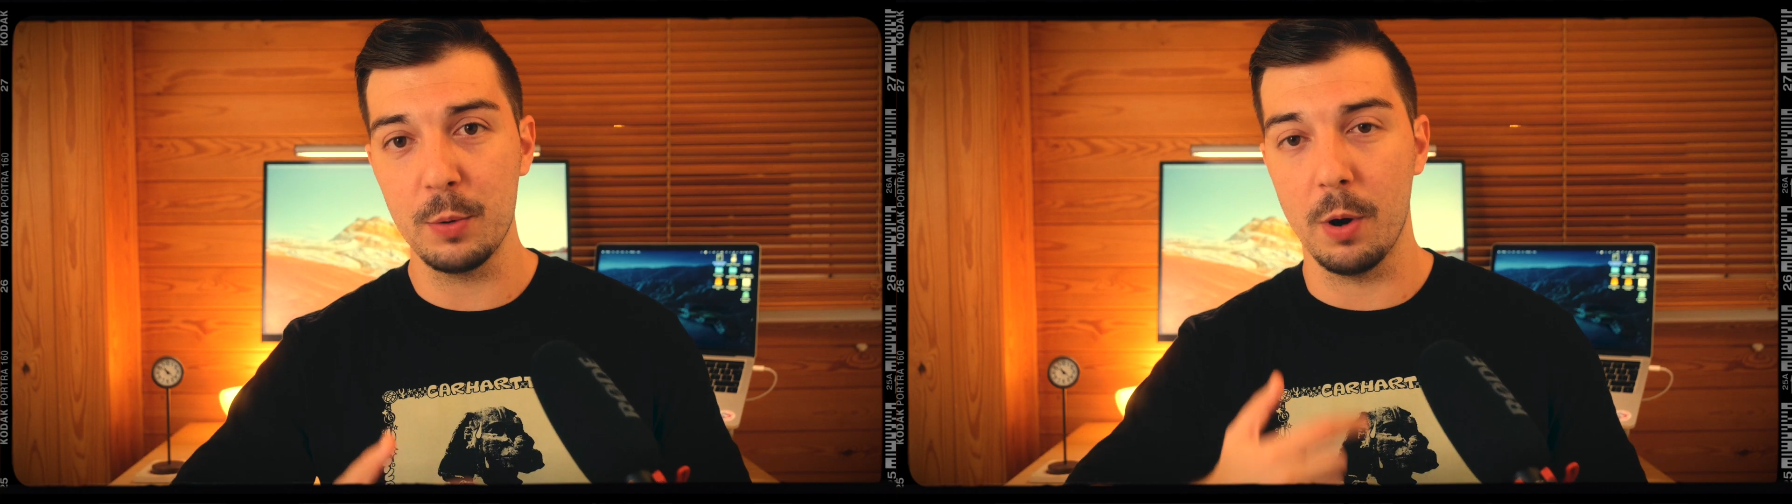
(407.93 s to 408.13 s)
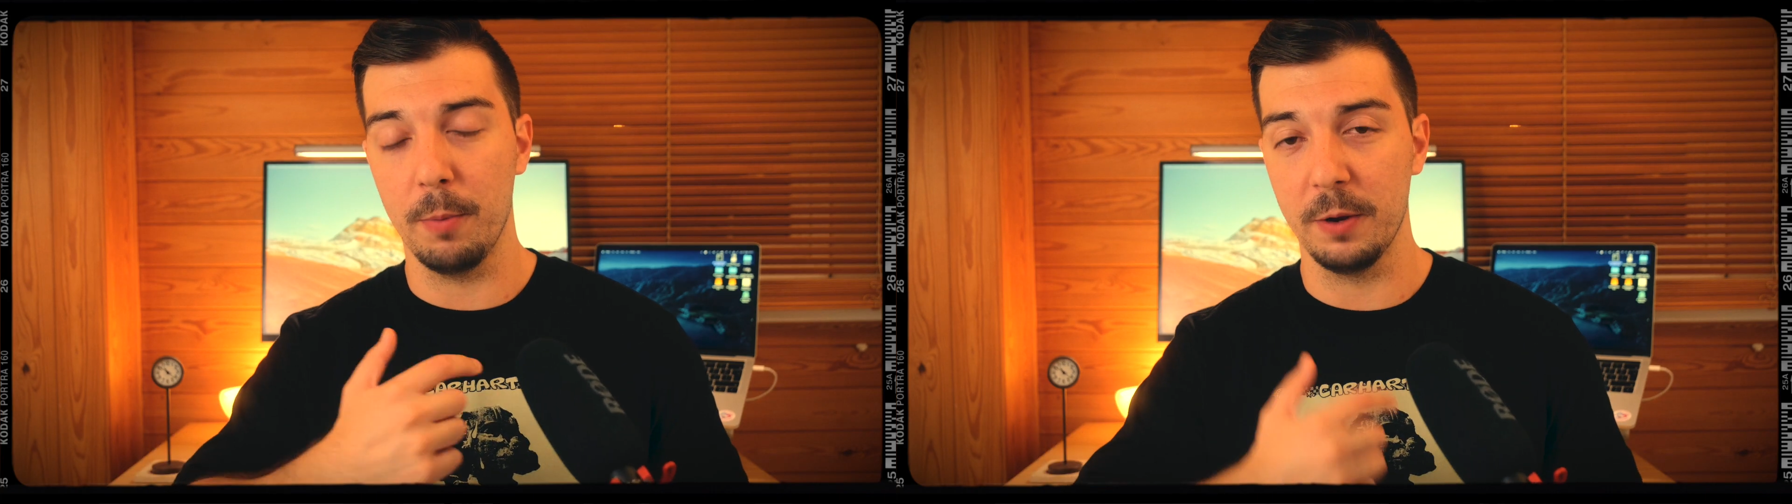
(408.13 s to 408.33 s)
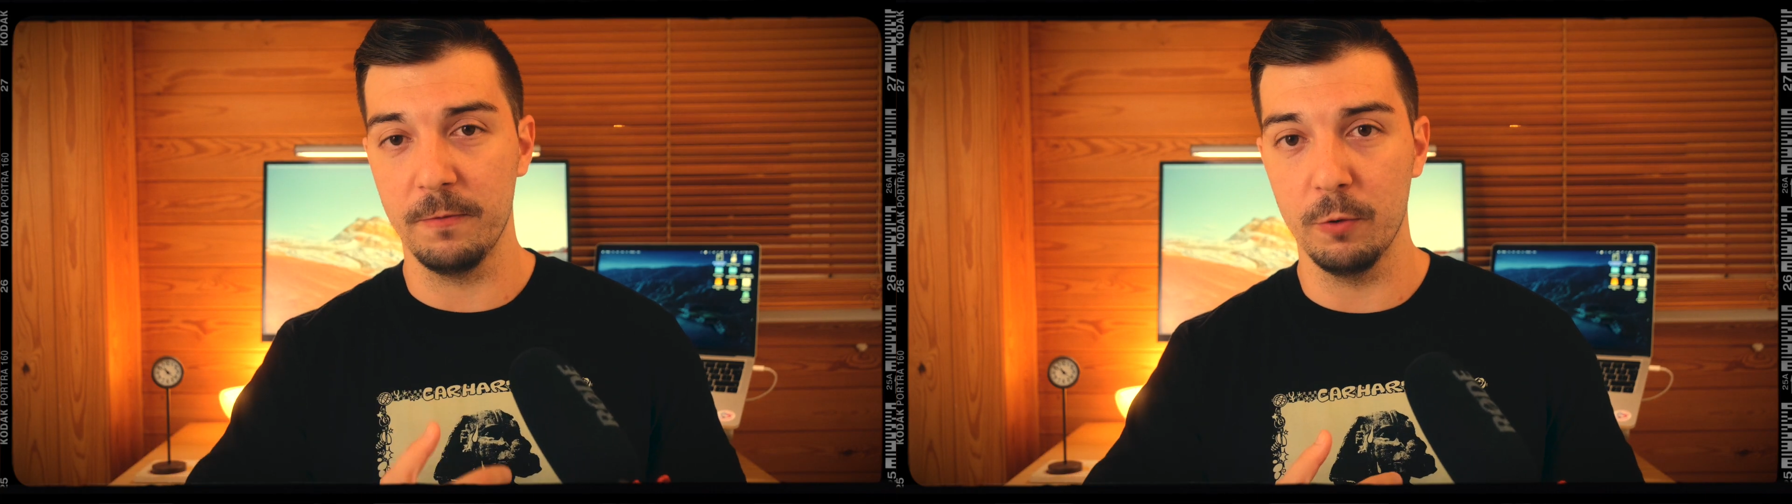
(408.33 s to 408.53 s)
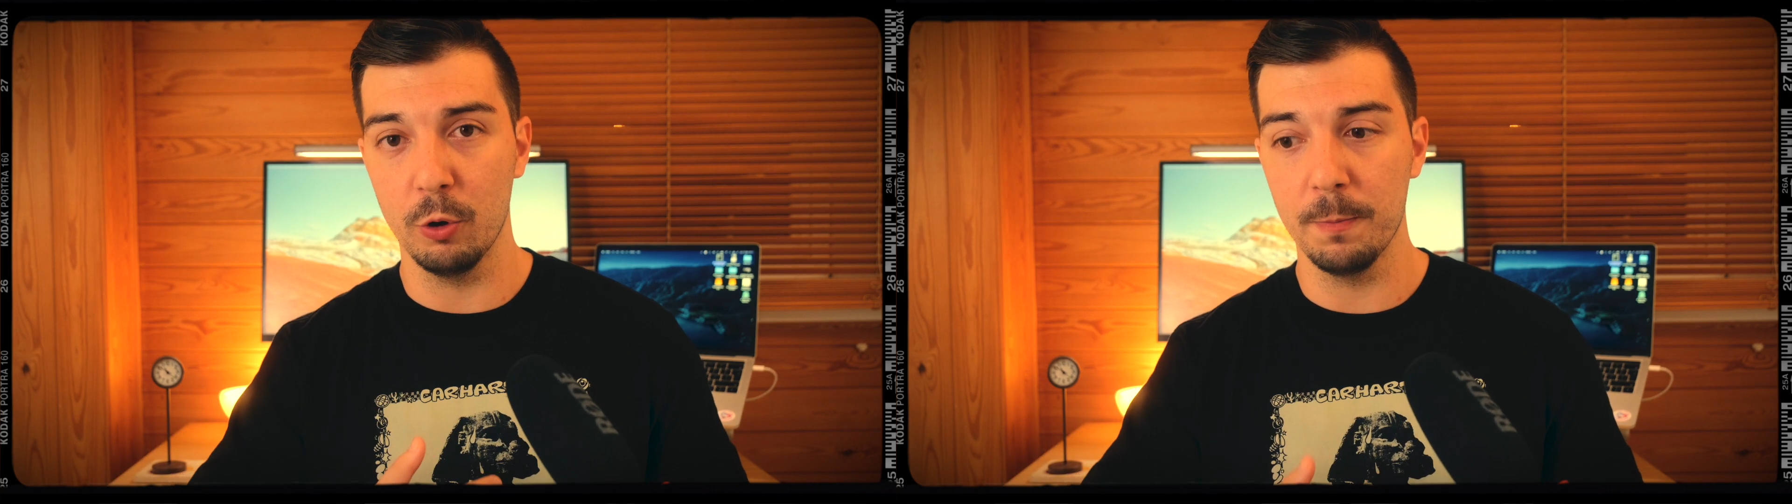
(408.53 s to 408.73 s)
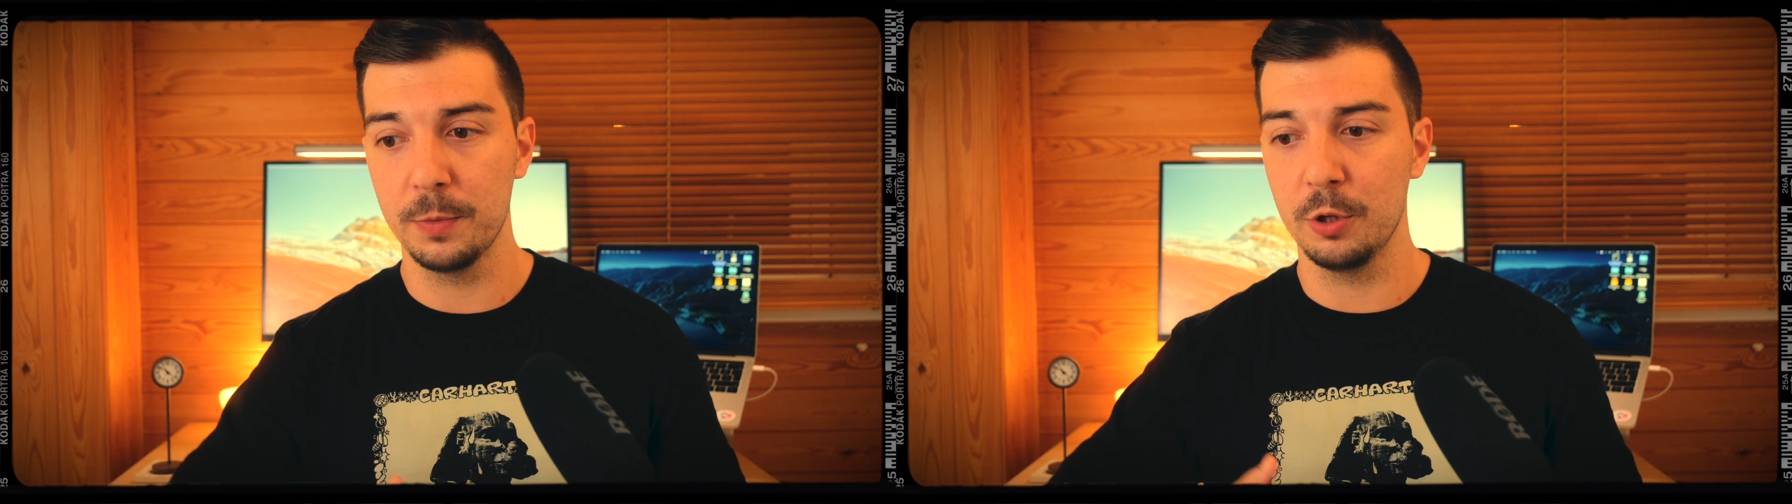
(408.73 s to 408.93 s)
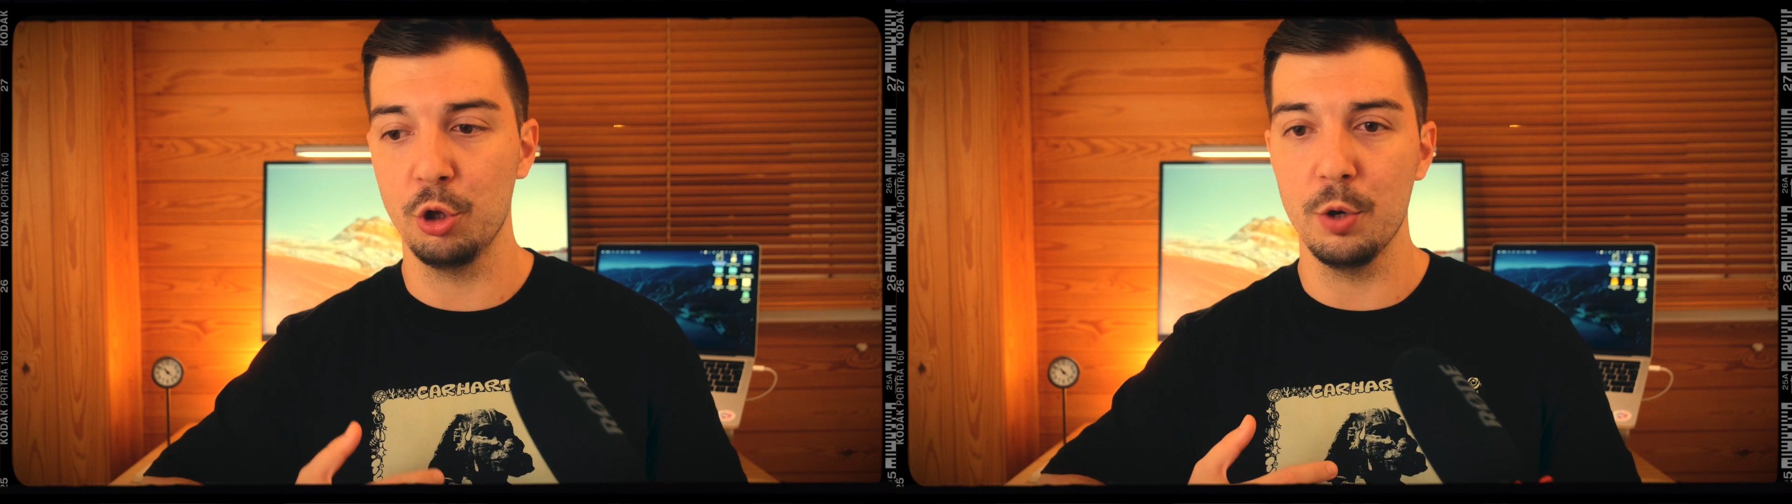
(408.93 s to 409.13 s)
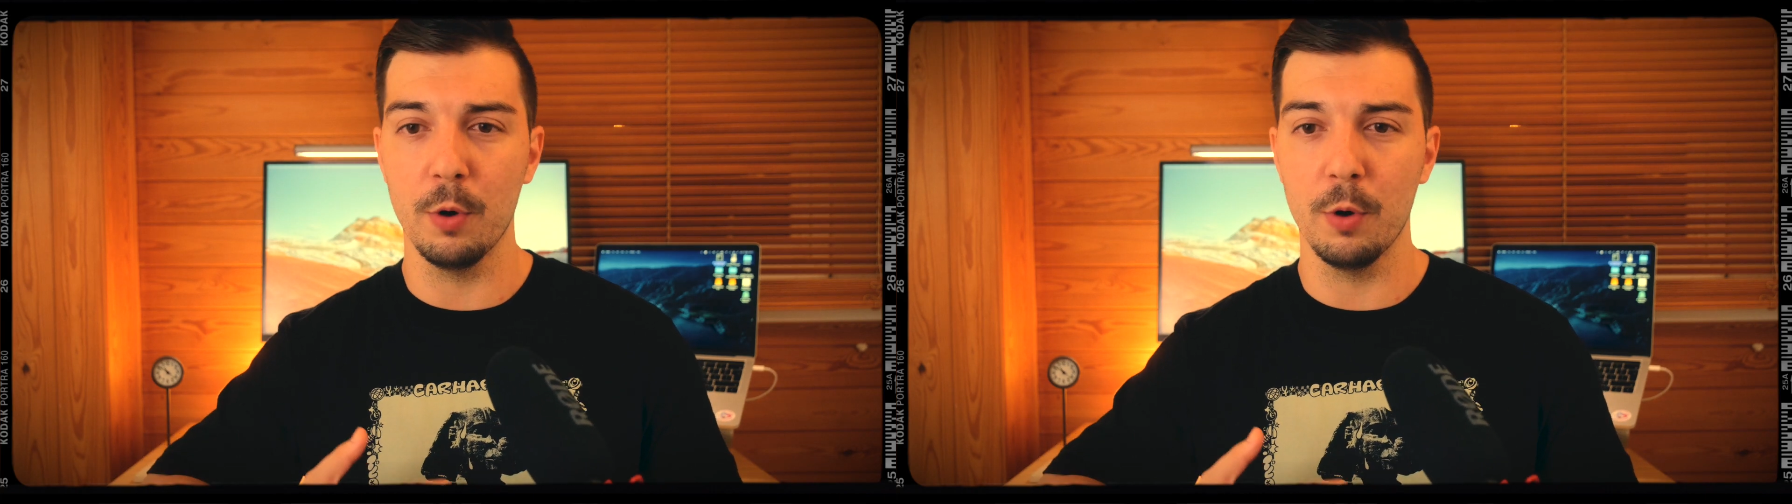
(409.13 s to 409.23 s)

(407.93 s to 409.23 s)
1.4 to do